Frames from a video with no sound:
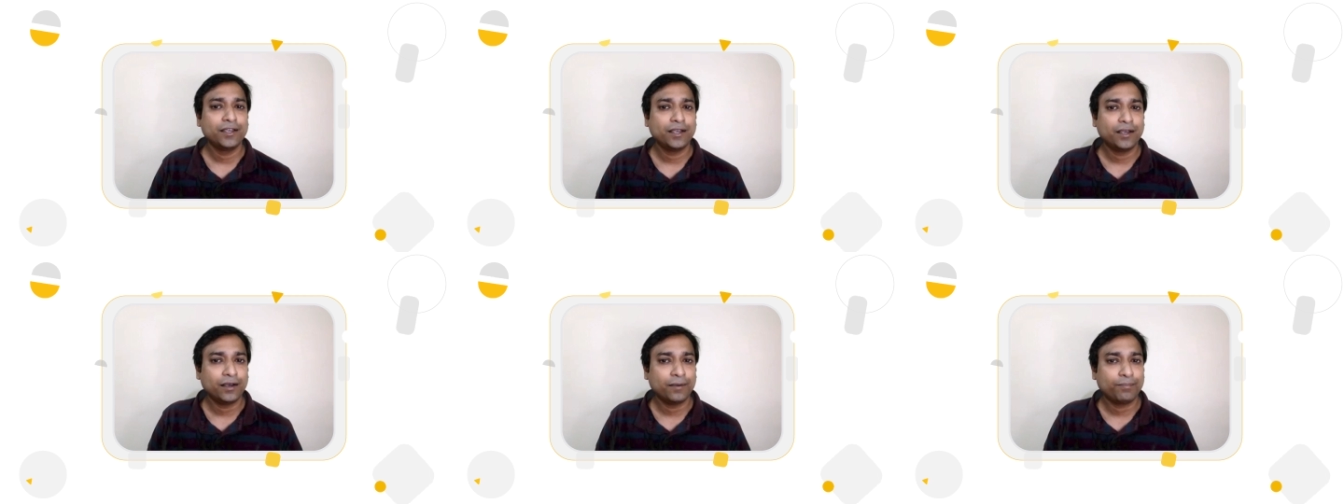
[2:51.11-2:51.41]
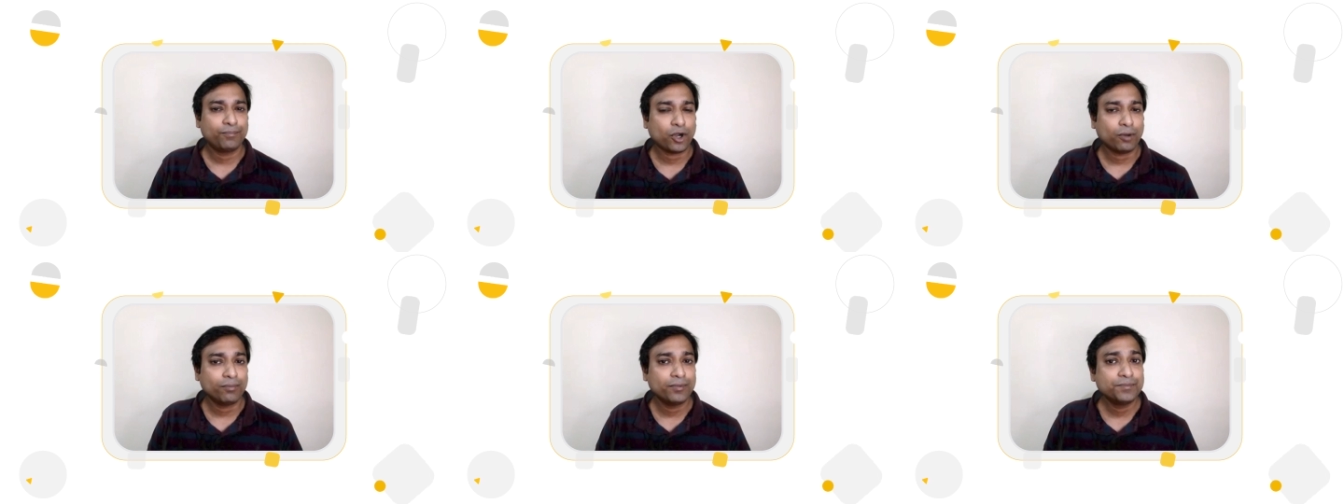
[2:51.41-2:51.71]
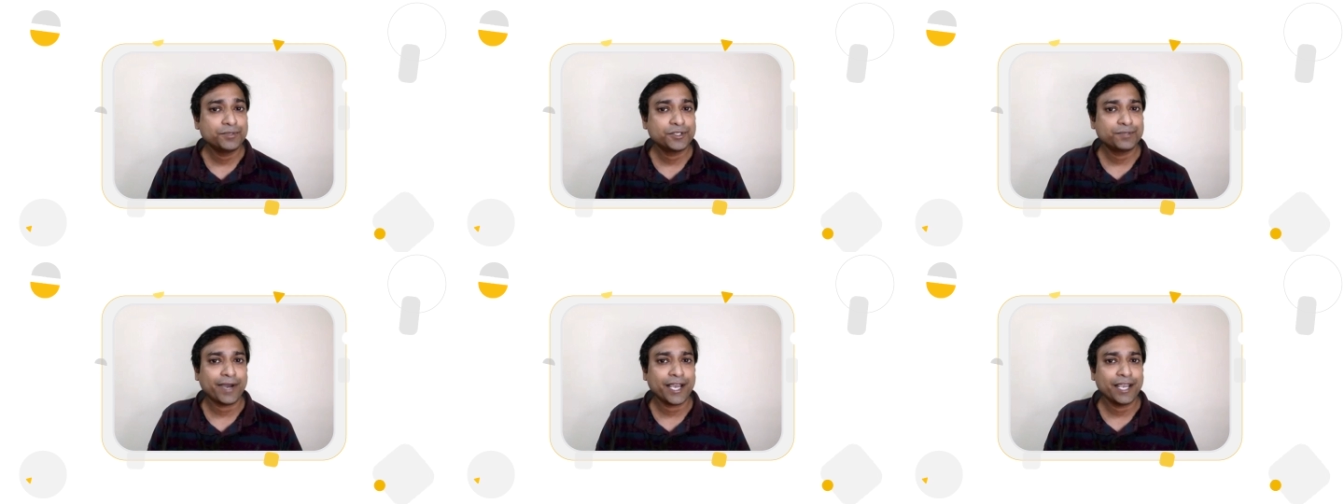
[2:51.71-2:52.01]
uh,
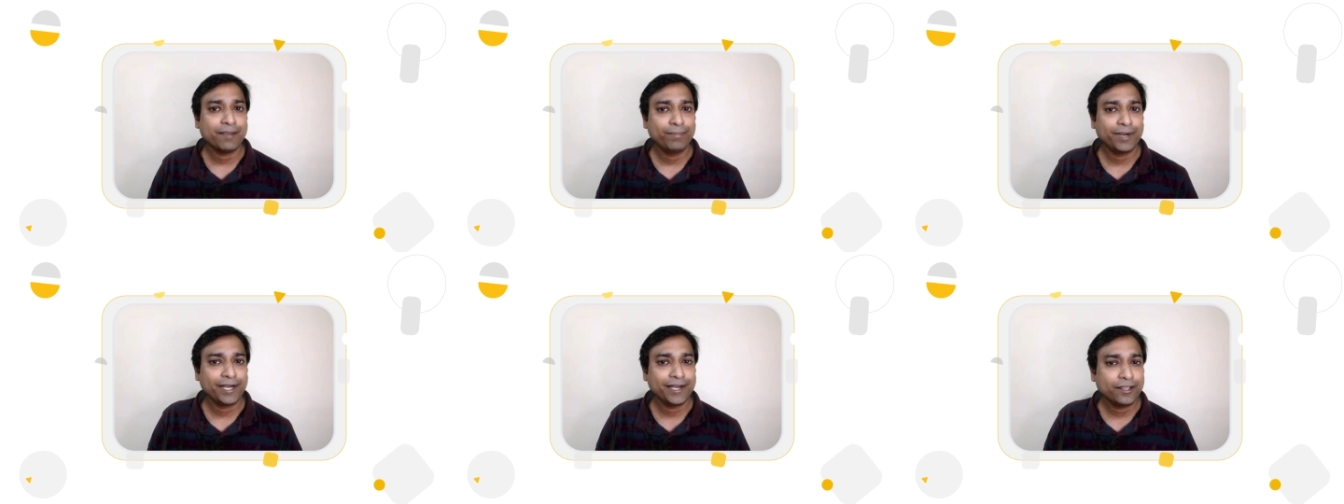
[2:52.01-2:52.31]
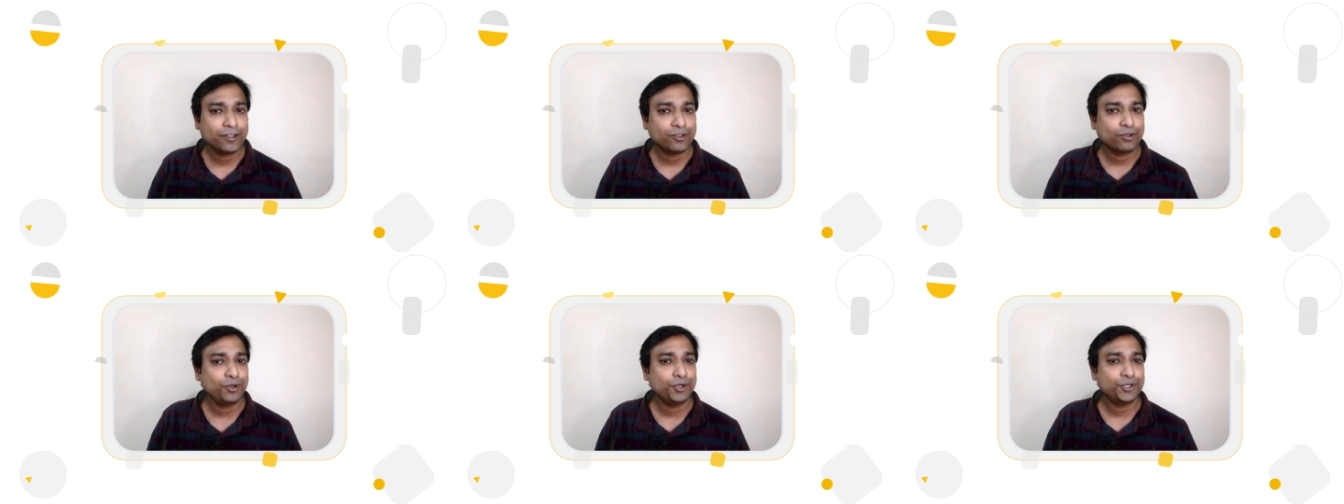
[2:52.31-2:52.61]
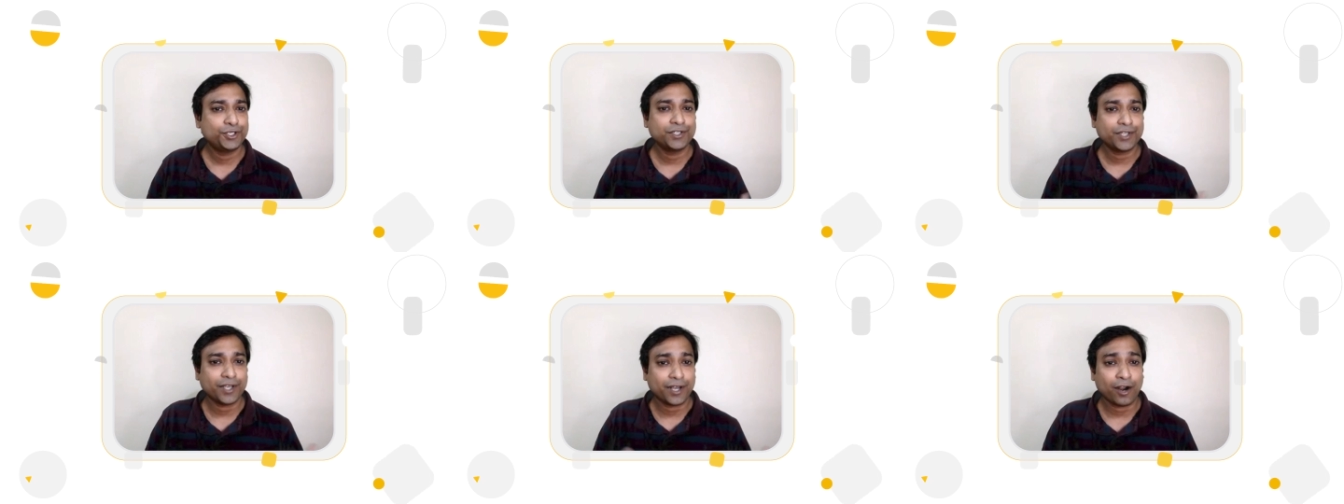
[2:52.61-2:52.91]
problems by building
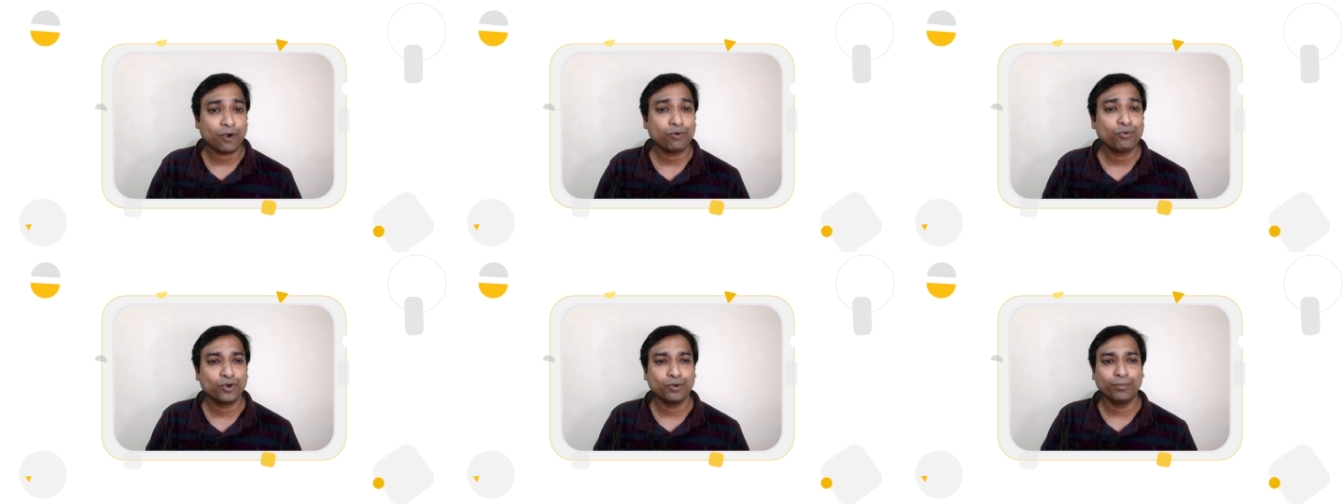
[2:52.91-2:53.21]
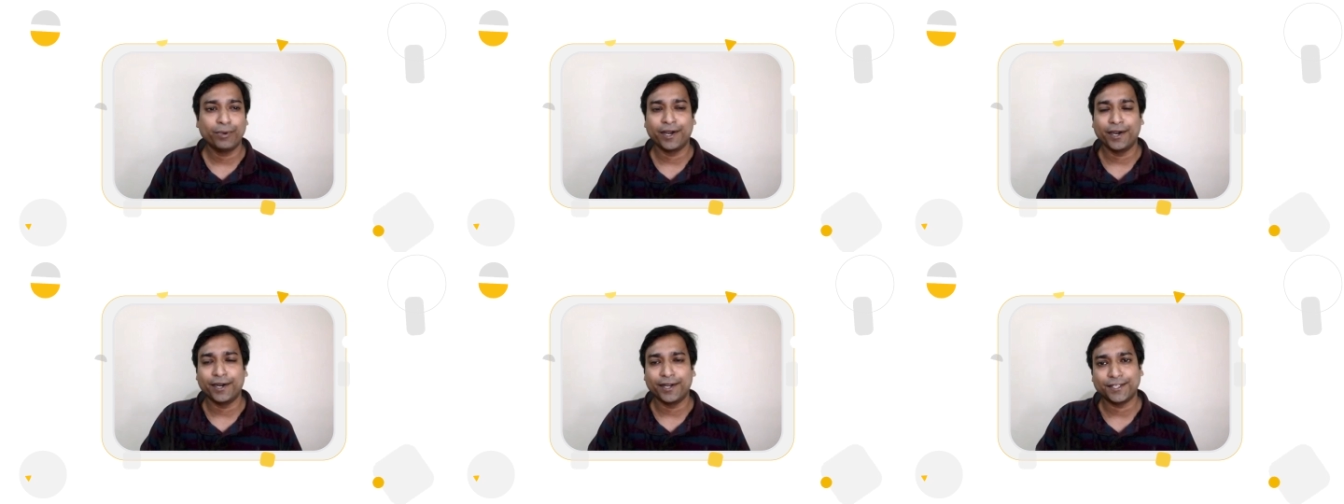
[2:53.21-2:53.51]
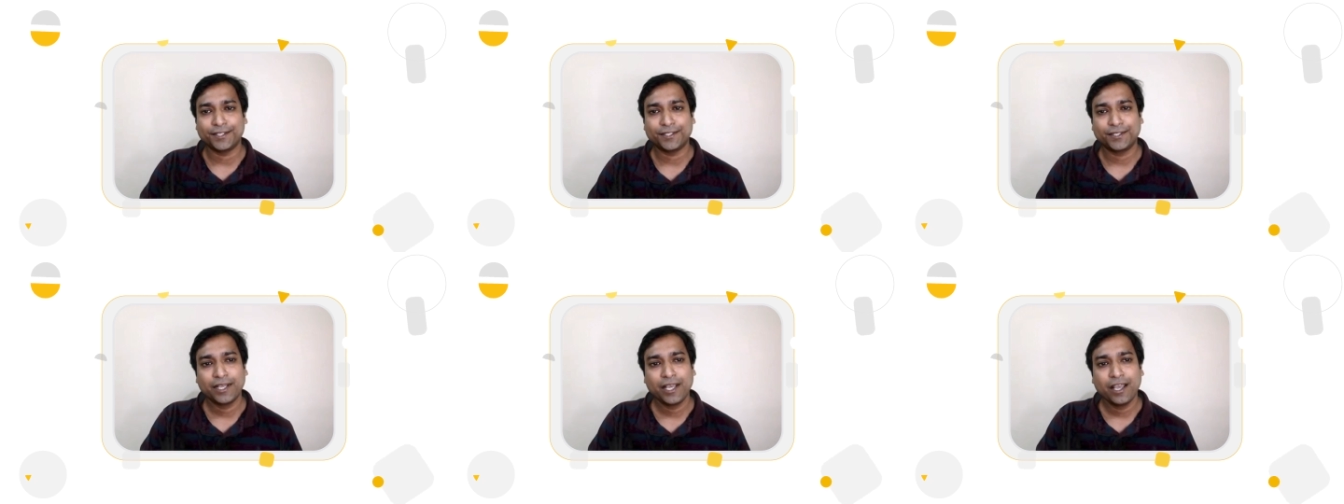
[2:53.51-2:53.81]
solutions around
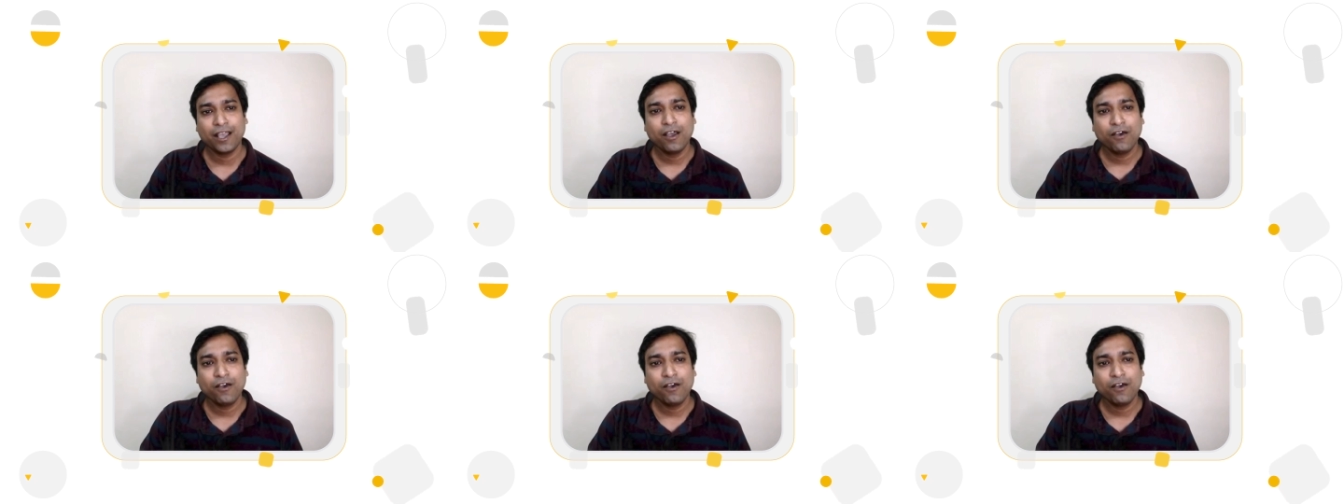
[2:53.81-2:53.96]
Kubernetes.